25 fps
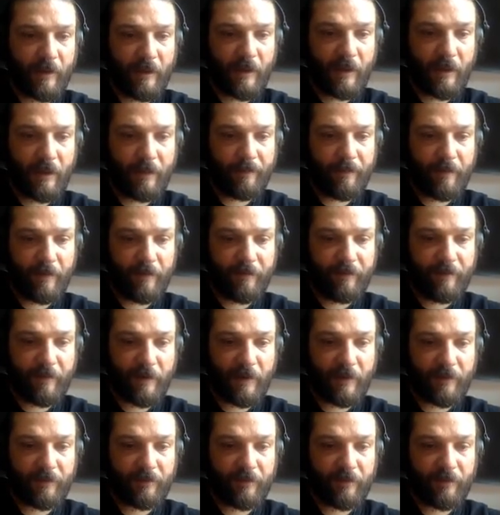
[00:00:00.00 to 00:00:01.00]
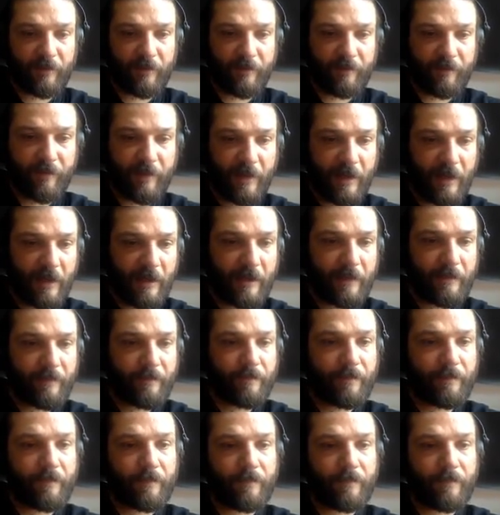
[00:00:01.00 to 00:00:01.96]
couple of versions of that.